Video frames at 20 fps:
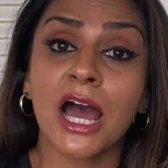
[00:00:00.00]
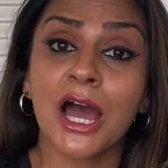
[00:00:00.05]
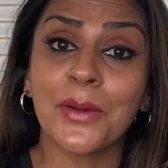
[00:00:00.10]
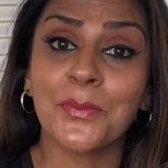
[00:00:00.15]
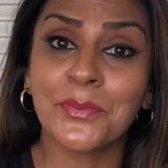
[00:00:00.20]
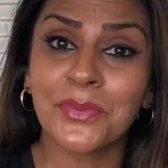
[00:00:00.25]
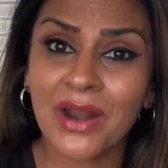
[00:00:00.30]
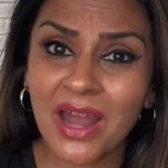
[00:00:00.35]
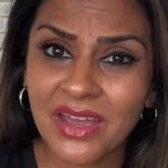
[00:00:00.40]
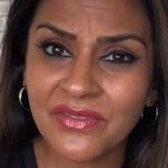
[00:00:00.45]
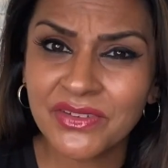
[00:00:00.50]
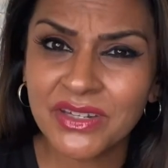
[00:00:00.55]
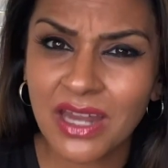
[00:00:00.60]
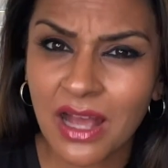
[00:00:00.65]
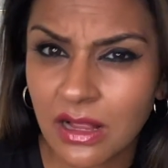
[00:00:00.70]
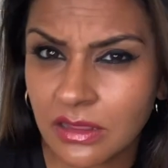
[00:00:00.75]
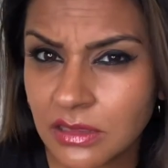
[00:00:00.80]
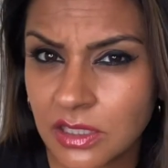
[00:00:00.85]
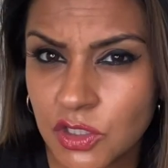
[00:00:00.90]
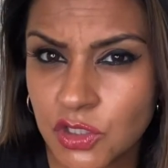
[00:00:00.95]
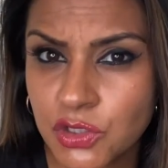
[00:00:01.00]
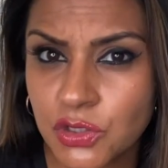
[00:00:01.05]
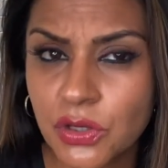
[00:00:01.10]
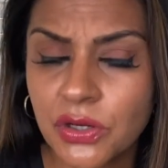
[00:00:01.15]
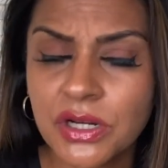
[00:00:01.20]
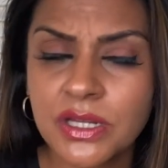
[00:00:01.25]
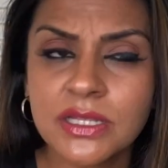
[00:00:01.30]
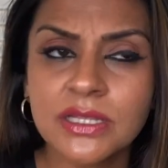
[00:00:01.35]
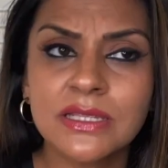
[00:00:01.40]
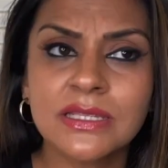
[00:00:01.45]
private health
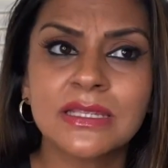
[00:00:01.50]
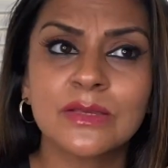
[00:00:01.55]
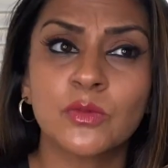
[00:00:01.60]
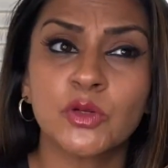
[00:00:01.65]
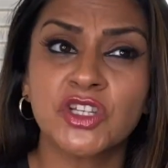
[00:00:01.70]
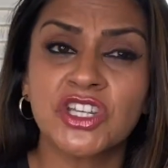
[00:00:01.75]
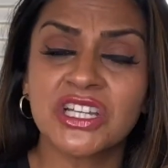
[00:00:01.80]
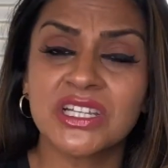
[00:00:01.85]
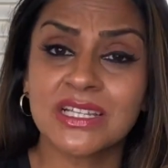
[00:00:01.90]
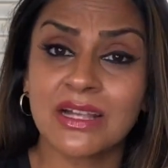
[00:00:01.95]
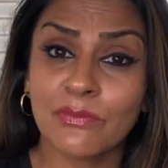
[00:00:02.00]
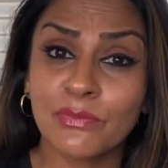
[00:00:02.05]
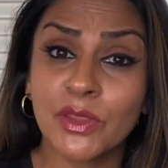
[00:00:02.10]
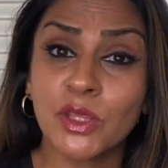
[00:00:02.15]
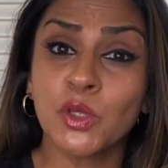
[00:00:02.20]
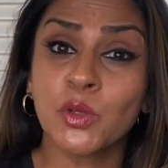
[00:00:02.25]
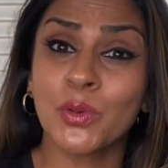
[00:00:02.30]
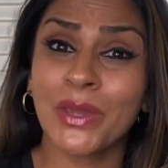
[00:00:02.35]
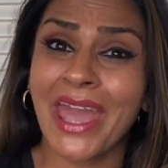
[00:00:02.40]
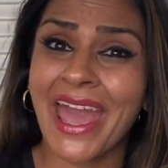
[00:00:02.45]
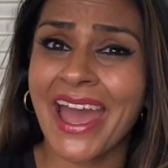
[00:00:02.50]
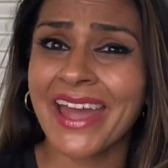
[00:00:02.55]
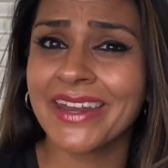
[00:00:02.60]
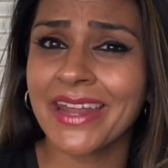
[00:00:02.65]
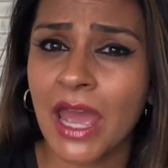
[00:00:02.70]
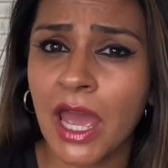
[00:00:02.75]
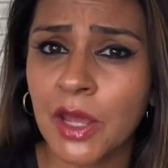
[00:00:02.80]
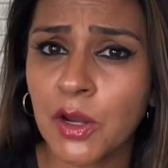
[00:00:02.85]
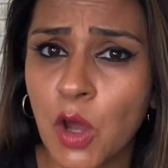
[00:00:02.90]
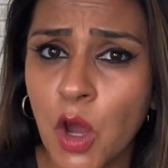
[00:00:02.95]
insurance, which is something you can
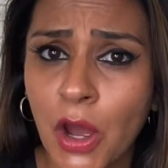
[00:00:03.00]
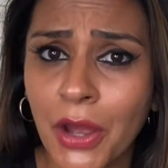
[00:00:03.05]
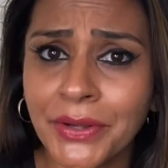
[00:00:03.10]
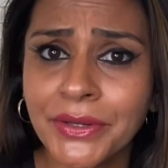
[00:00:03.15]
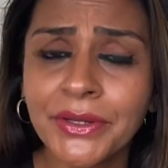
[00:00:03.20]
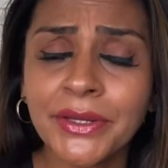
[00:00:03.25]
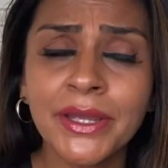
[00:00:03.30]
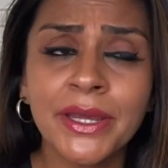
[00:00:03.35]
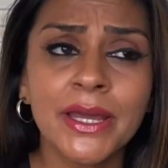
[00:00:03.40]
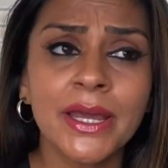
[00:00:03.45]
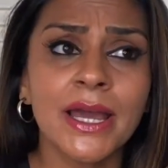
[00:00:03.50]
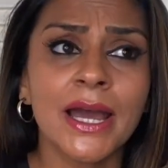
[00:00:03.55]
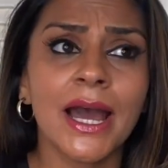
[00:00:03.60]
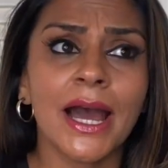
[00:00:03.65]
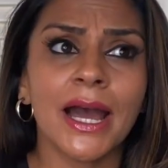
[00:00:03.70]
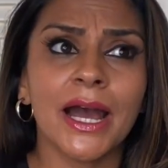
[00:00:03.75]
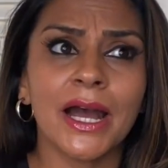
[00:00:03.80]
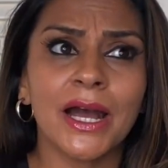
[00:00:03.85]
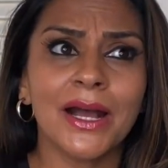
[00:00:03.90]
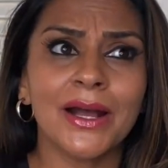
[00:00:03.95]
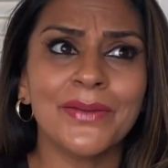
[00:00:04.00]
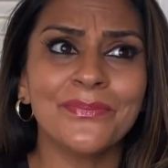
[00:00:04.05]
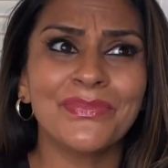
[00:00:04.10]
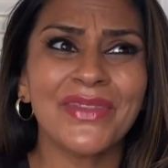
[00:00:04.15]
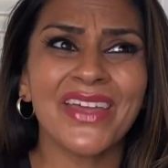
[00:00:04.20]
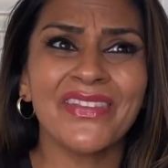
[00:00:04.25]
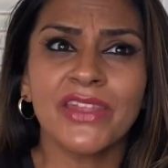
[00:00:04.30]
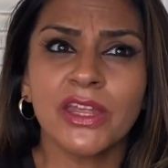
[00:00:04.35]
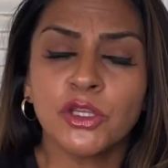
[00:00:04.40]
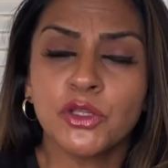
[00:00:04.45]
add on,
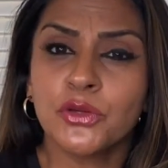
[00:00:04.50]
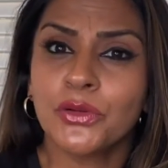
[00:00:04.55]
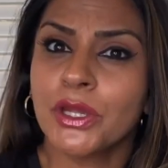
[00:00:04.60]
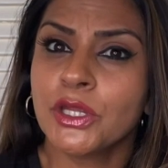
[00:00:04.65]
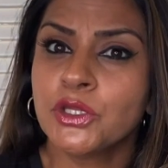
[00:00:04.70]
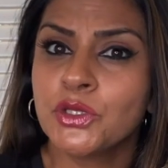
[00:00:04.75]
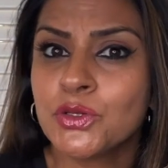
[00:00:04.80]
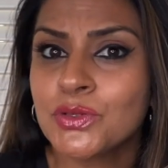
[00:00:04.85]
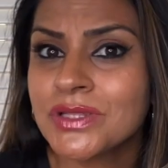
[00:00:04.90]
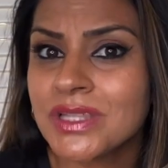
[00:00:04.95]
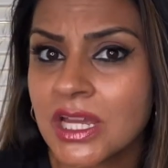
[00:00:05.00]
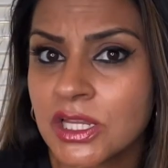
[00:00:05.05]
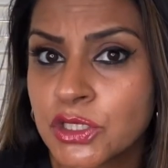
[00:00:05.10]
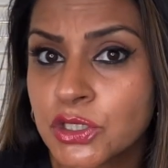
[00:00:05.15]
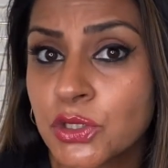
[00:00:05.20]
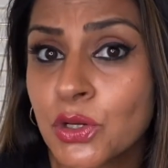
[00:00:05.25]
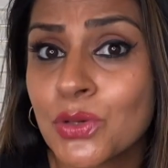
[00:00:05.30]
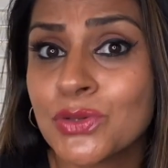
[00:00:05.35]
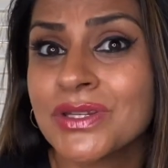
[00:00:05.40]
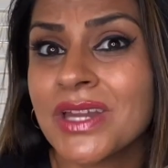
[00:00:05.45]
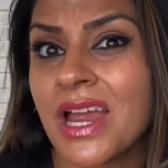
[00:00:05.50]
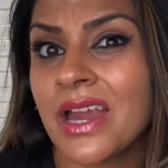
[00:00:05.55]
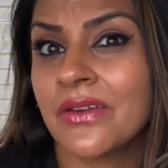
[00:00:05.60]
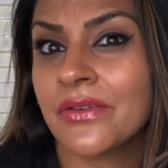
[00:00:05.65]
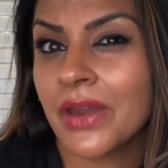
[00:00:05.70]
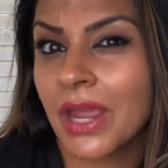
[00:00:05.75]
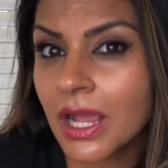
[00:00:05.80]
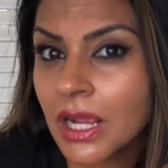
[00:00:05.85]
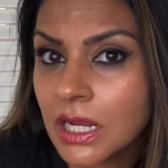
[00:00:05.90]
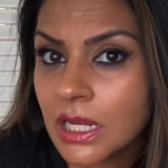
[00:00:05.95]
and then you can use that to go
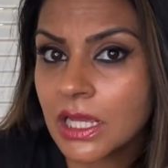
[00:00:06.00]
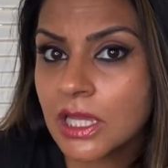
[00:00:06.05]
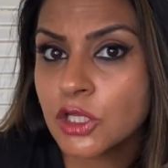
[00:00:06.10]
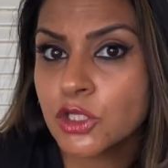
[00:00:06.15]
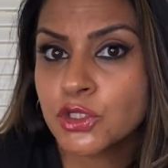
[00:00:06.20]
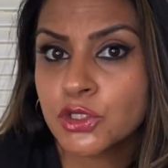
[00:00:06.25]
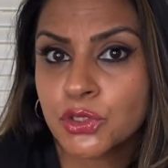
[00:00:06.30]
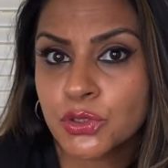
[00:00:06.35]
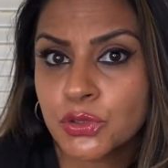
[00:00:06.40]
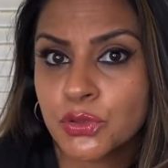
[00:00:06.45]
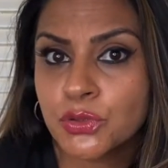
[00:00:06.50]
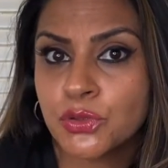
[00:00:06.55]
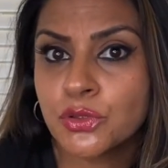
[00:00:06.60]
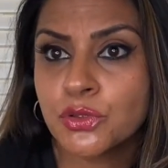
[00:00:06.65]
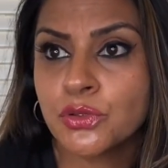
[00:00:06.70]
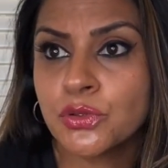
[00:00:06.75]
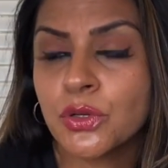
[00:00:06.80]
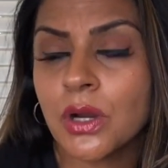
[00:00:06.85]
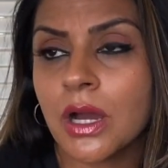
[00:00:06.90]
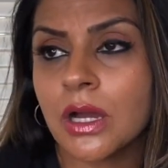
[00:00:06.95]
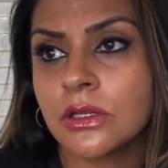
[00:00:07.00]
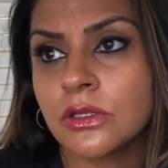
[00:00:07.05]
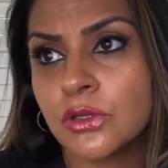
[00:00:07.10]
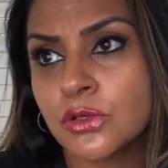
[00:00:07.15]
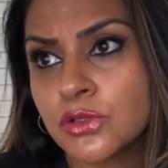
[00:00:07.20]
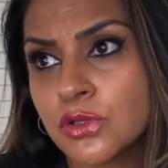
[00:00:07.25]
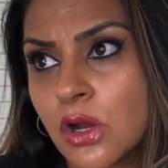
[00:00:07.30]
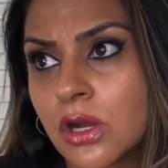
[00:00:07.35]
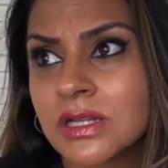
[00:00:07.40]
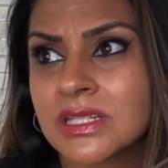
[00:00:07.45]
directly to your
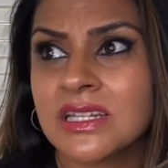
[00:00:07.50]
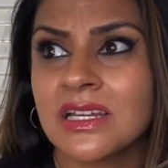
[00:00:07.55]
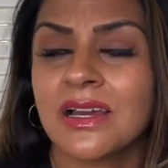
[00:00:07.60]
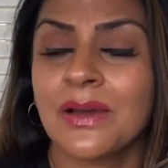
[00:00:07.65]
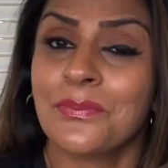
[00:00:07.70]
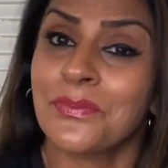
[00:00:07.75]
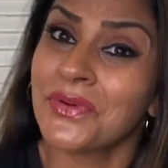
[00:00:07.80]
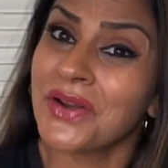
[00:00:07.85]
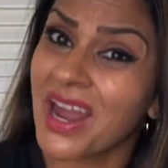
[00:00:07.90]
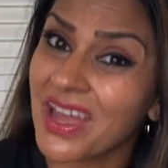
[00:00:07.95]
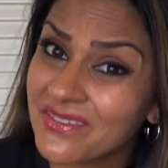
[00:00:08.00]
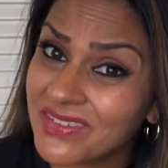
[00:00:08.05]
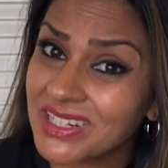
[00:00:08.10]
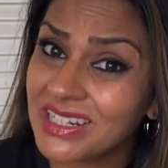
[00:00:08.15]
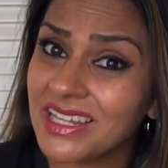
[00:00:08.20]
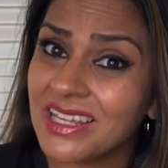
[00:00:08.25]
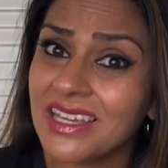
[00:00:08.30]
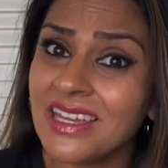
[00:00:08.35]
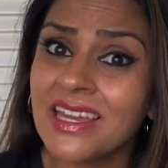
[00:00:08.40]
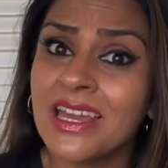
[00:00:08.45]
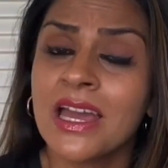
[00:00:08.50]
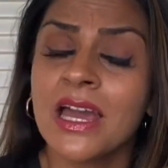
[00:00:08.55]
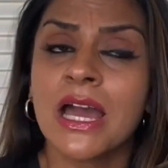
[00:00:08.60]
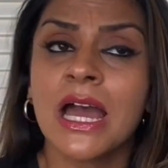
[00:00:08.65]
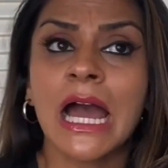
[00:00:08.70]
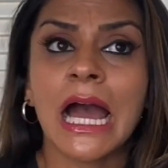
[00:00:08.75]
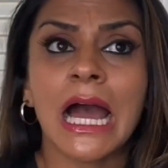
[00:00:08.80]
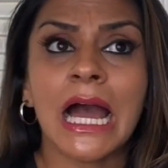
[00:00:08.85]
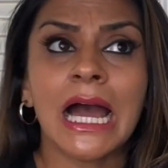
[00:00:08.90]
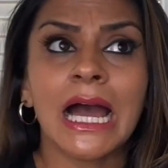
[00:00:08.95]
doctor privately,
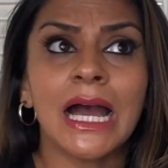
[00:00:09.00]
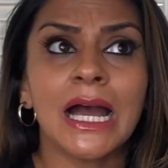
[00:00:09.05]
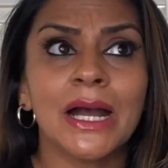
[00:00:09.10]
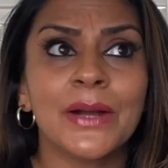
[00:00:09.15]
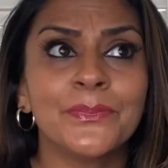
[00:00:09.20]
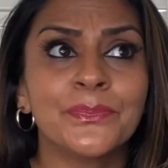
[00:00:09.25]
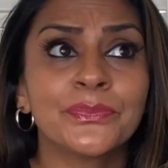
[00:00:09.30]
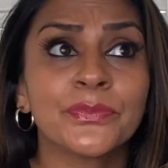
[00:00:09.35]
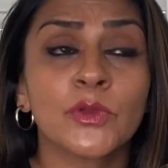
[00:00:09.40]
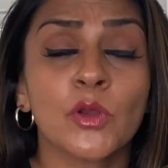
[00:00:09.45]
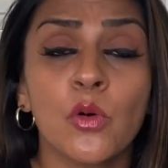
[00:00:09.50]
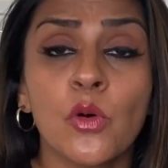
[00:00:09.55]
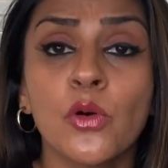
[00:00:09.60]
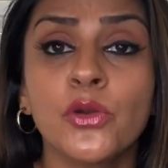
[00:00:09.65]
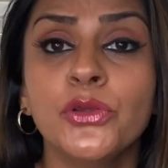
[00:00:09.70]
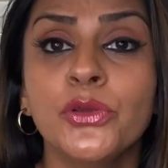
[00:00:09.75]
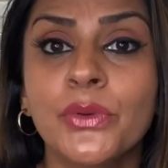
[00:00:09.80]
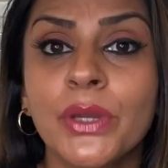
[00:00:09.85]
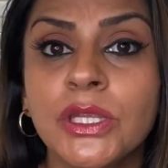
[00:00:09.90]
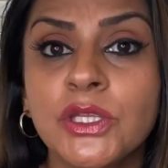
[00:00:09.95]
or you can